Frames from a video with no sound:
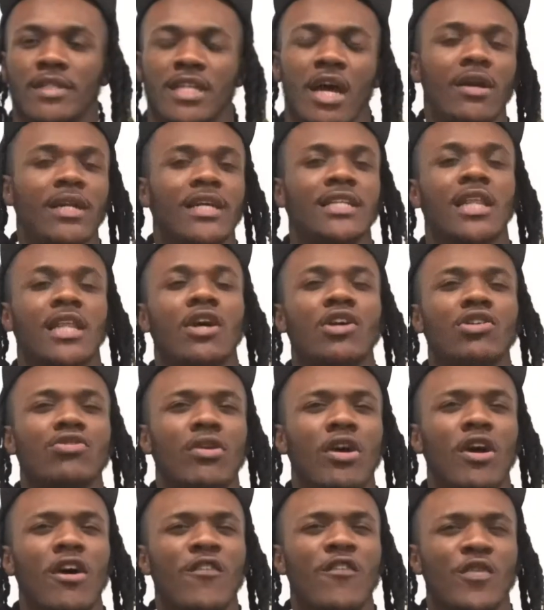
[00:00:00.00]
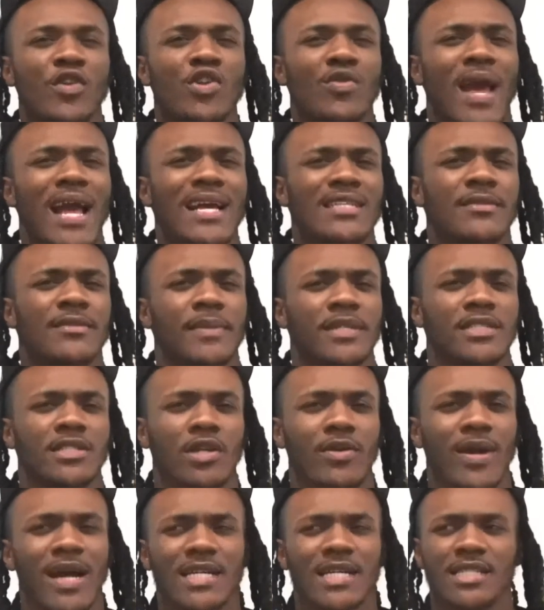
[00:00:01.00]
Don't it throw you off when you ask a bitch a
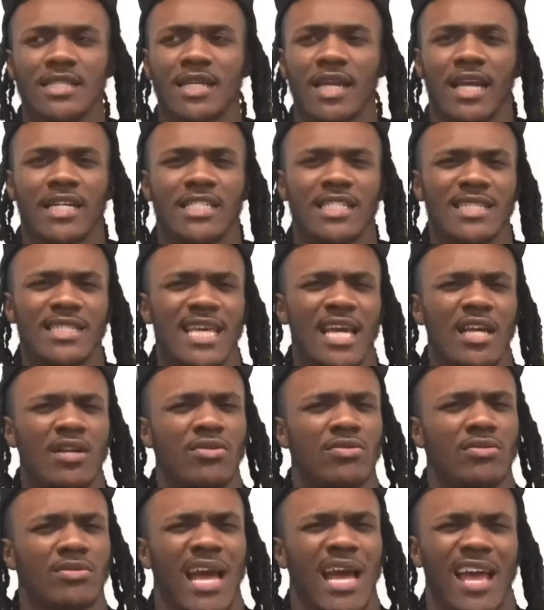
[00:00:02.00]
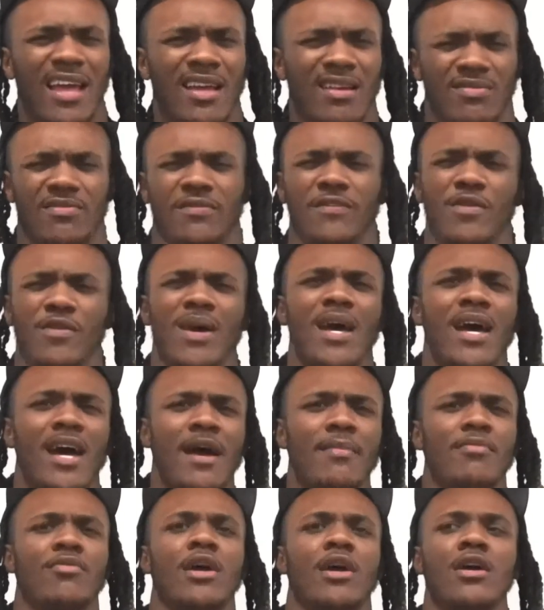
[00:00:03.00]
question and she tell you like, for what?
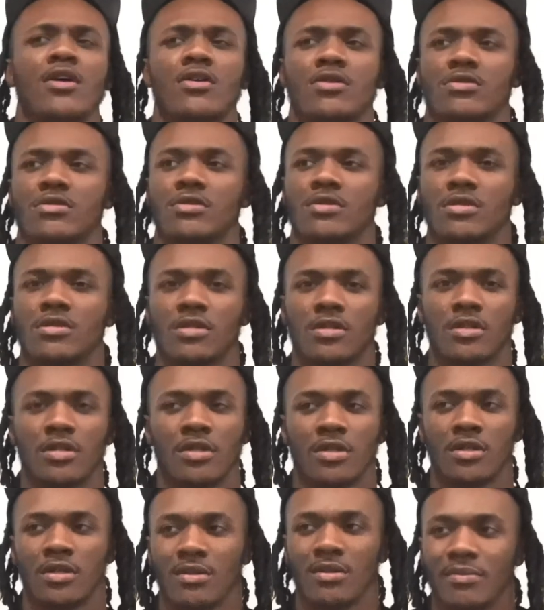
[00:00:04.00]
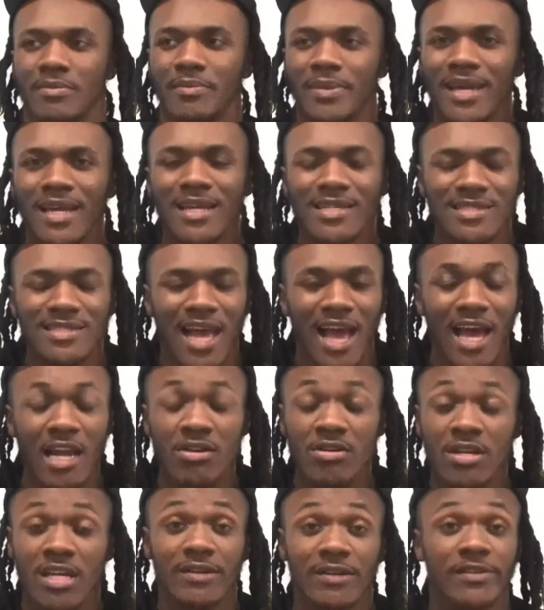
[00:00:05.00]
I'm grown. Bitch, I
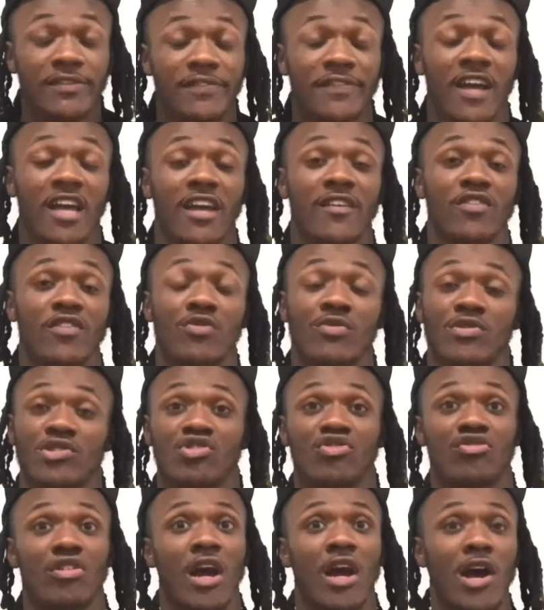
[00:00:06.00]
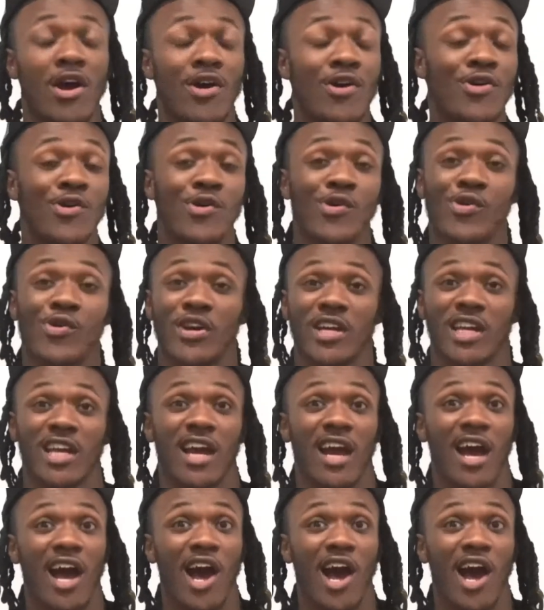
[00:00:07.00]
don't give a fuck if you was grown on your own.